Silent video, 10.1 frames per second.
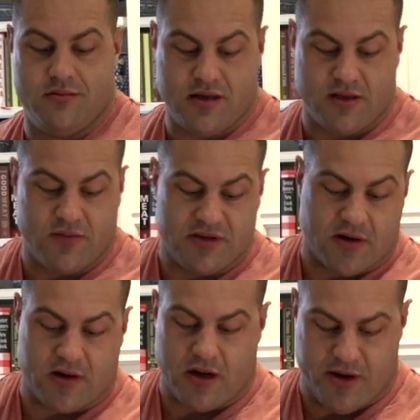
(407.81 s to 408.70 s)
and the other ones
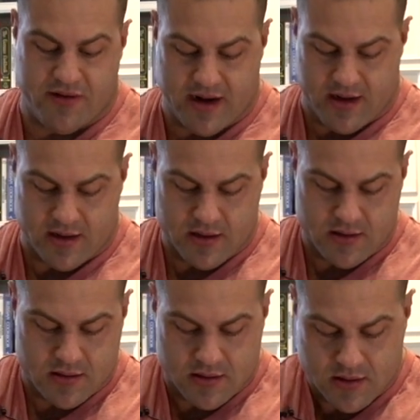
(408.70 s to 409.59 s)
aren't going to be ready.
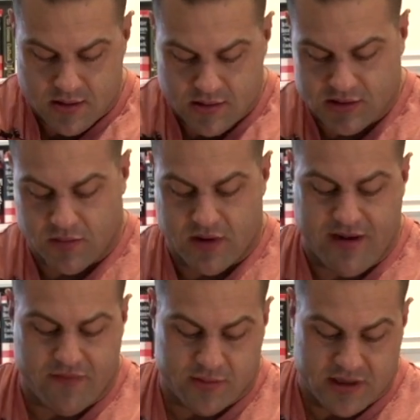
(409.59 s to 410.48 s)
So
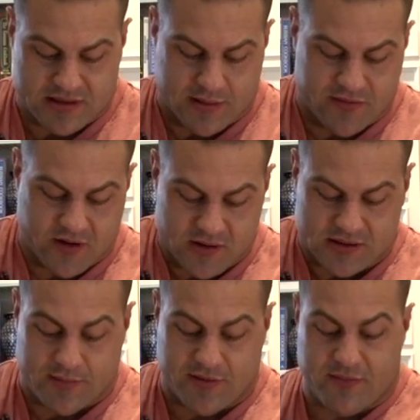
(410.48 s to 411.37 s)
inevitably some of
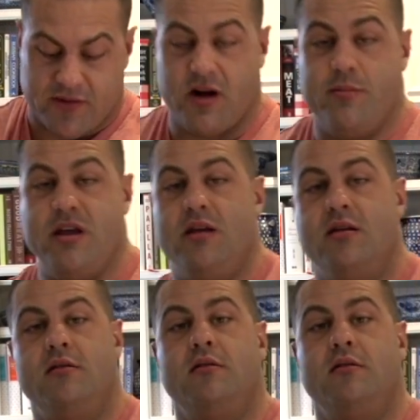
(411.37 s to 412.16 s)
them are going to be